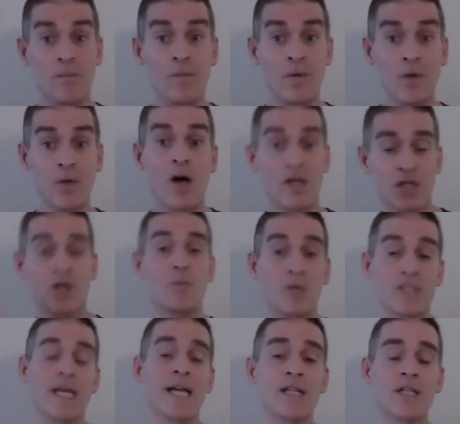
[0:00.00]
long-term
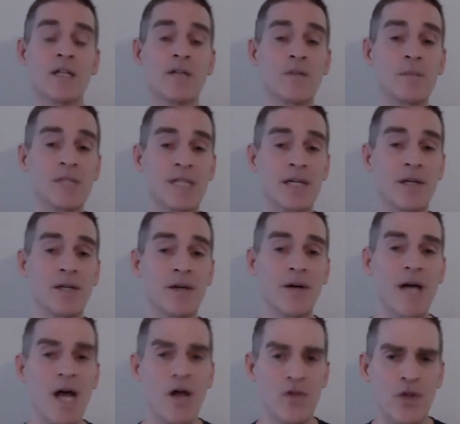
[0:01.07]
retention of the material.
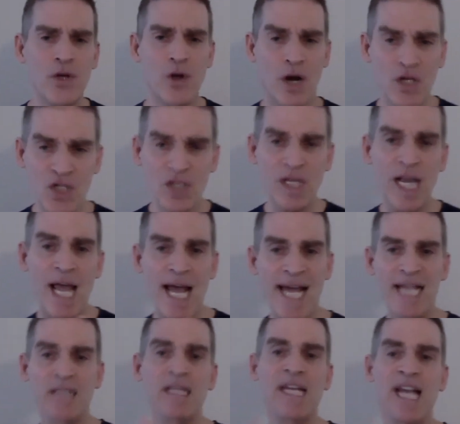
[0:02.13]
You're also going to
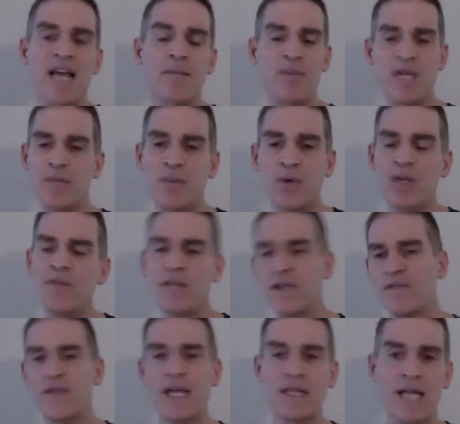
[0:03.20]
alienate people, even
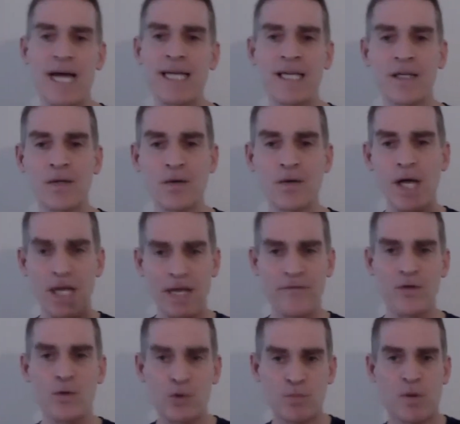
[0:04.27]
if they like you,
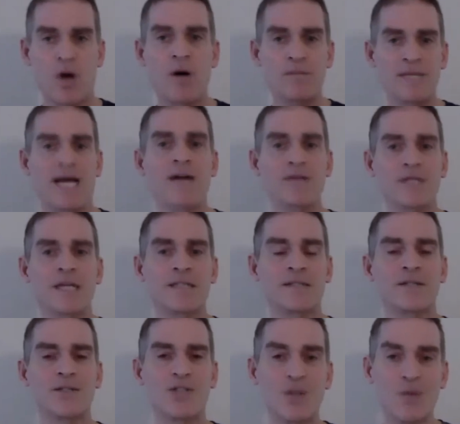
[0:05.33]
if you use palm down
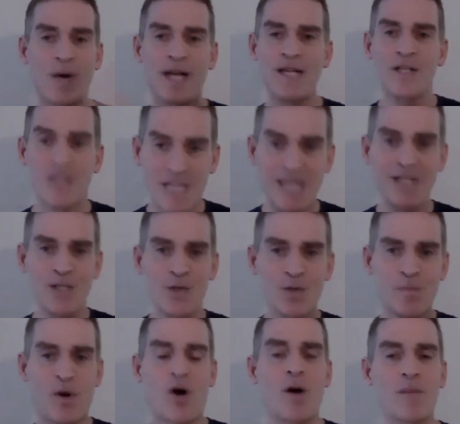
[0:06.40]
gestures. You want to tend to
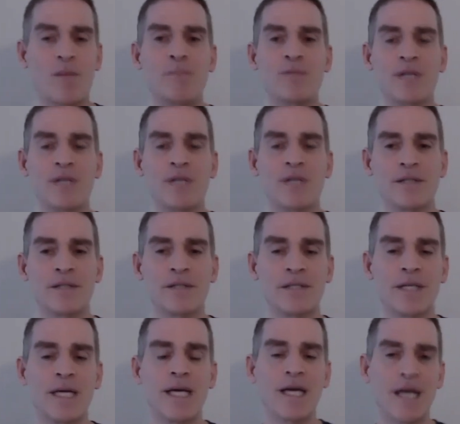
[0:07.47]
use palm up
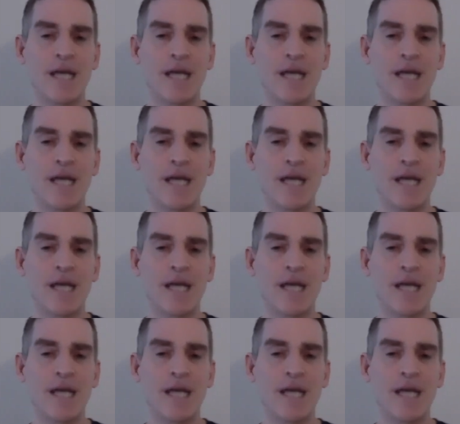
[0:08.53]
gestures.